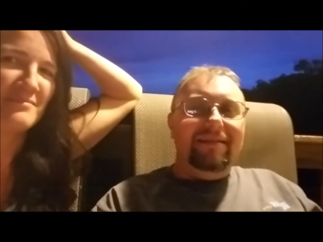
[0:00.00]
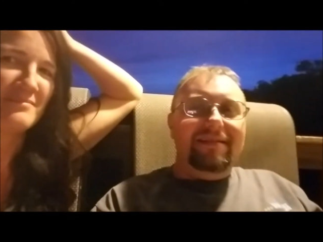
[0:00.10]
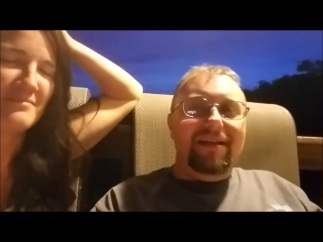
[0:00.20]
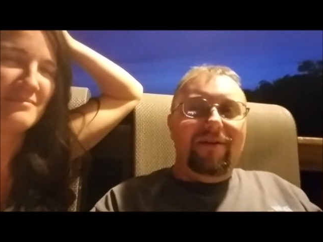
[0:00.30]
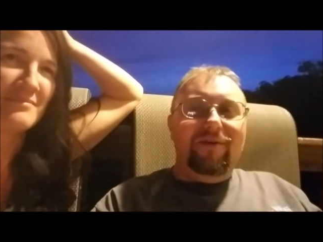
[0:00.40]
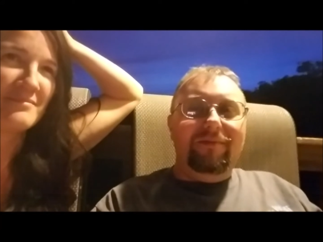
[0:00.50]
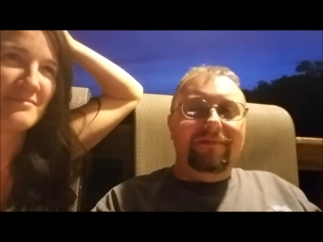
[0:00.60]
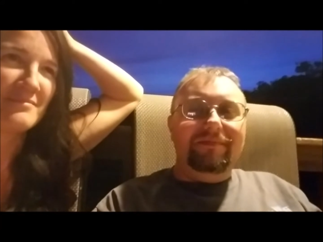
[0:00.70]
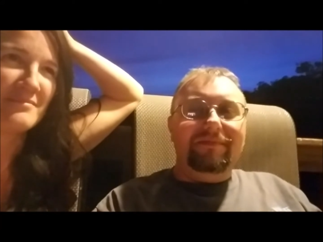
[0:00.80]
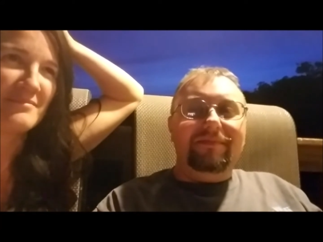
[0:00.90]
Speaker 1: So,
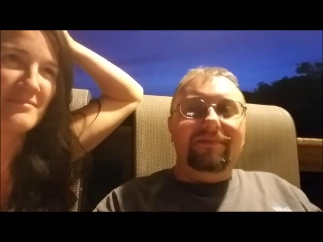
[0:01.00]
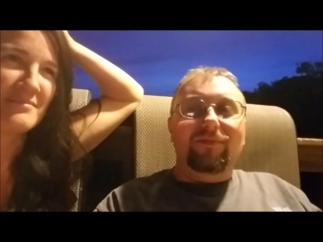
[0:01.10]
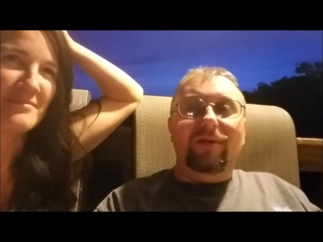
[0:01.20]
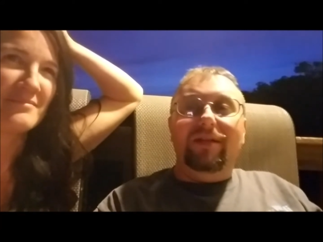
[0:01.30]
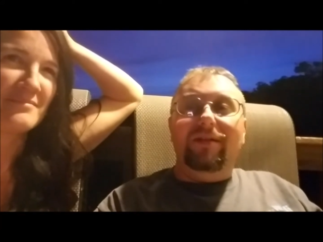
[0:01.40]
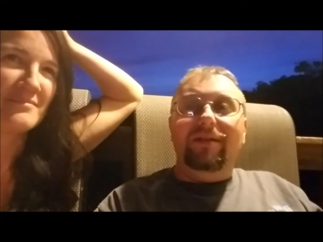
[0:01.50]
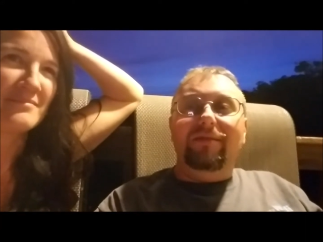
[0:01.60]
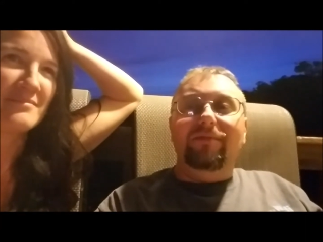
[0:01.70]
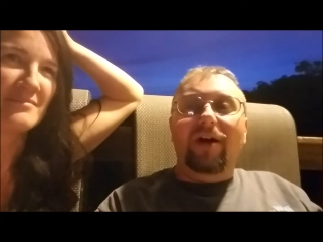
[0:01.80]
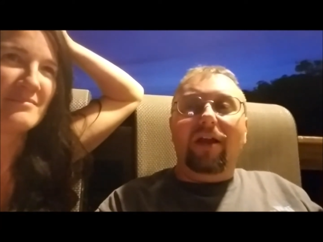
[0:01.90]
we
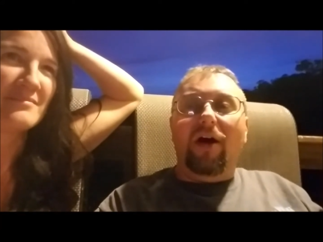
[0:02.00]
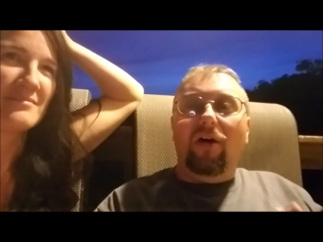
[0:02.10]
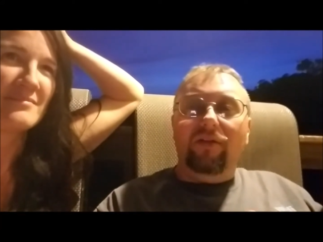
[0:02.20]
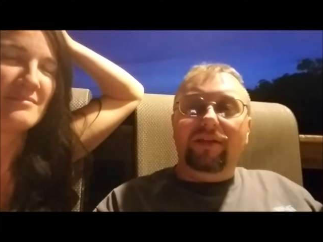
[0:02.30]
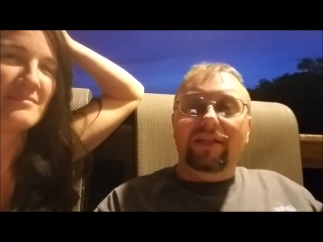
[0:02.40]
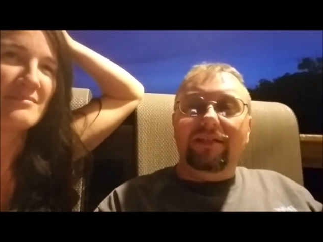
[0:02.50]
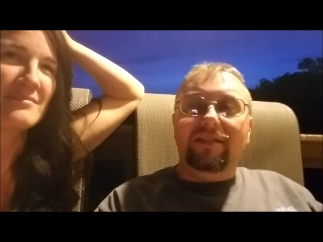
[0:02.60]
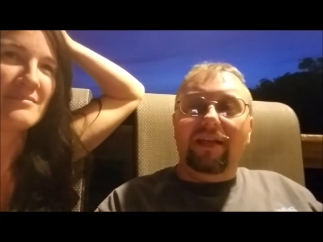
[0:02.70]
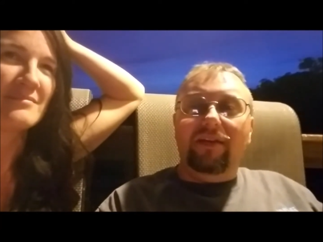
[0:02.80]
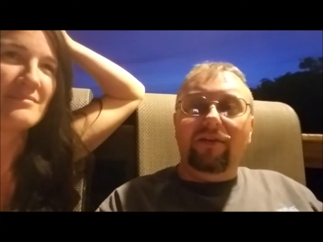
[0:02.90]
got all the kids
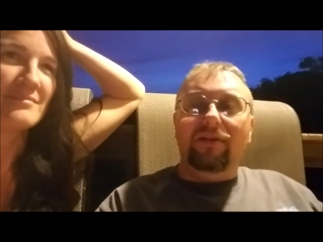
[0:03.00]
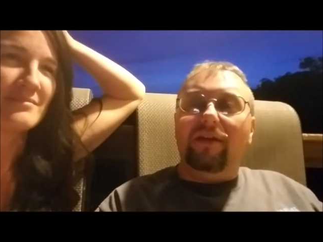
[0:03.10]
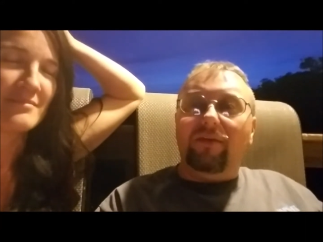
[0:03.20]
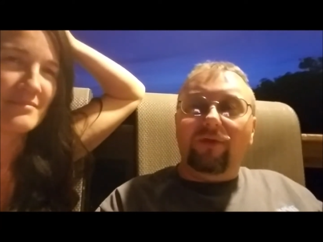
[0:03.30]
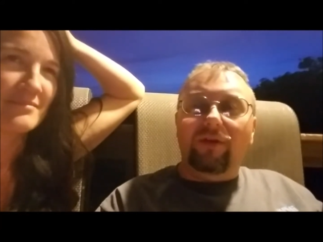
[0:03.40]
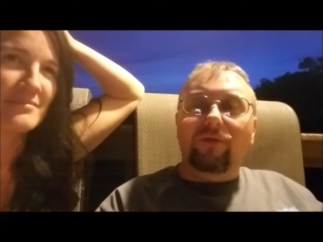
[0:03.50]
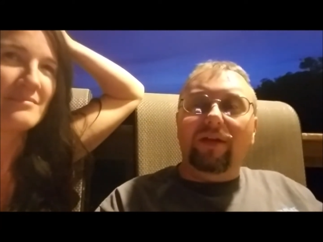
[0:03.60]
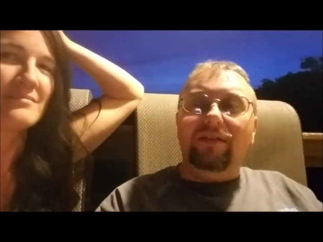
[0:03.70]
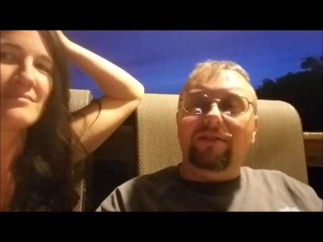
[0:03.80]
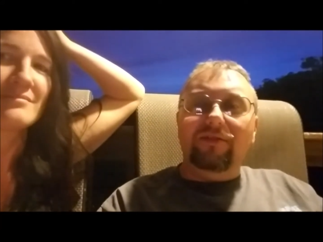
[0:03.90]
together, and we
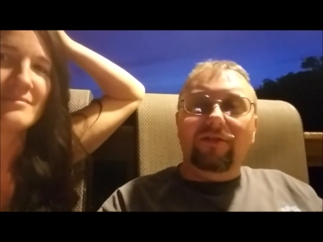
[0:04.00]
went to